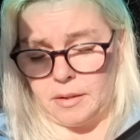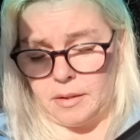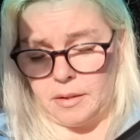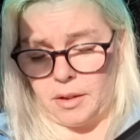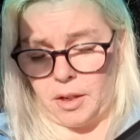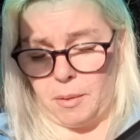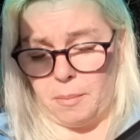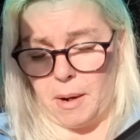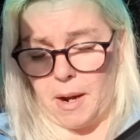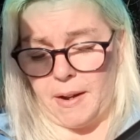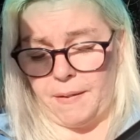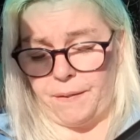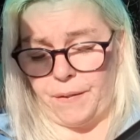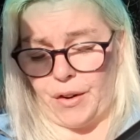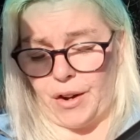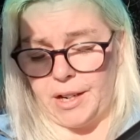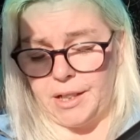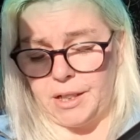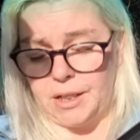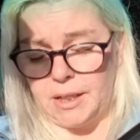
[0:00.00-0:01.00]
You might
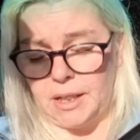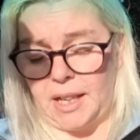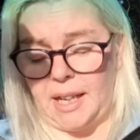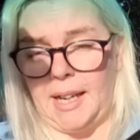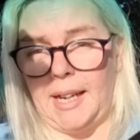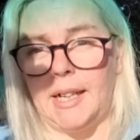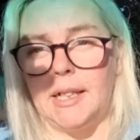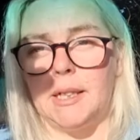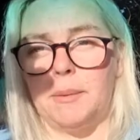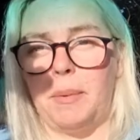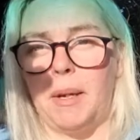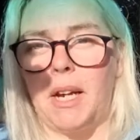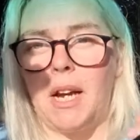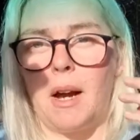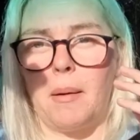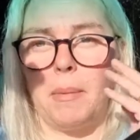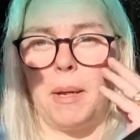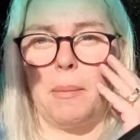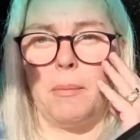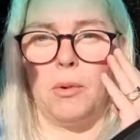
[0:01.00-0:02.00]
find your ears
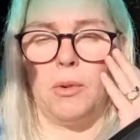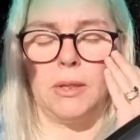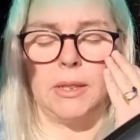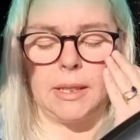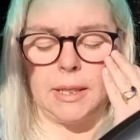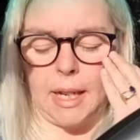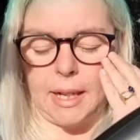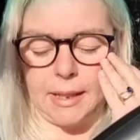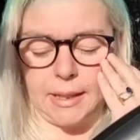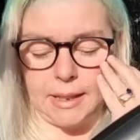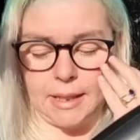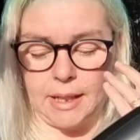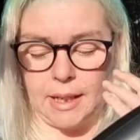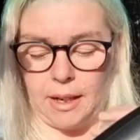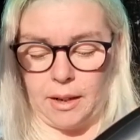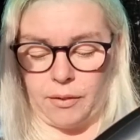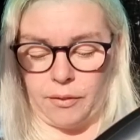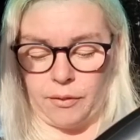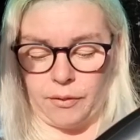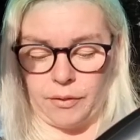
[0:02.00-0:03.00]
becoming more
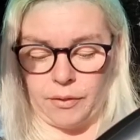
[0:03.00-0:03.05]
sensitive.